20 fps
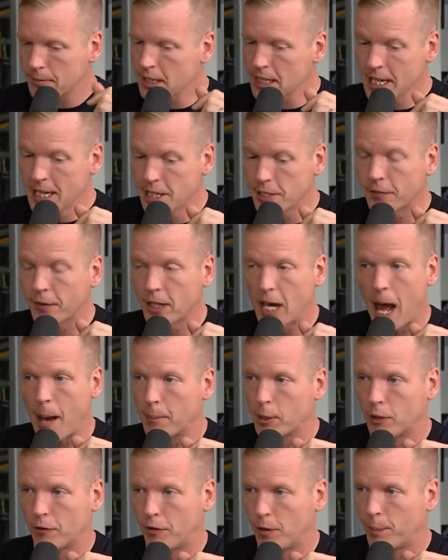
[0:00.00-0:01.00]
he's a
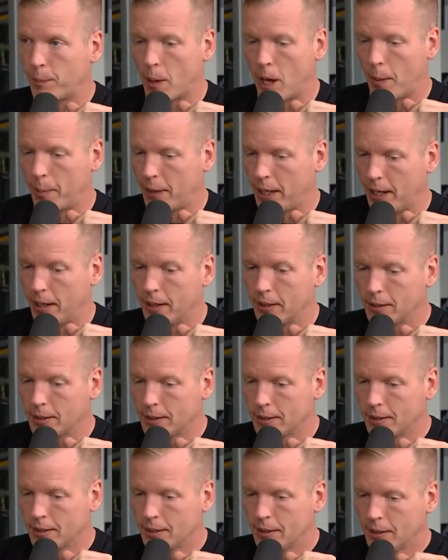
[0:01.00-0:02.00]
phenomenal football player.
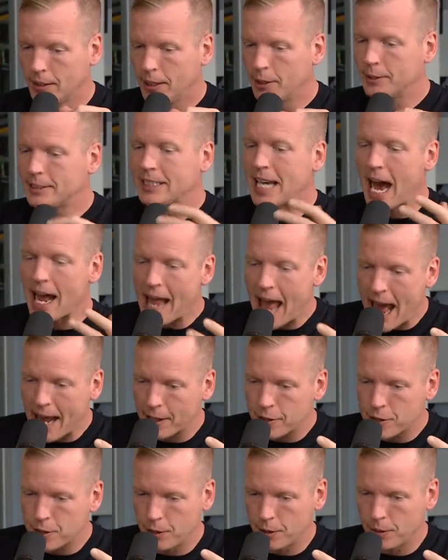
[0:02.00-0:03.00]
You know, he's got
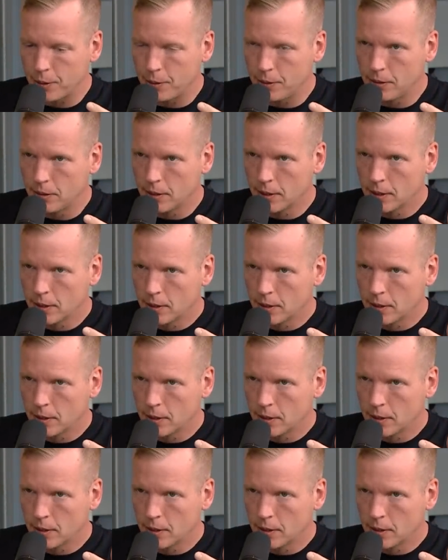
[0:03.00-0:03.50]
attitude.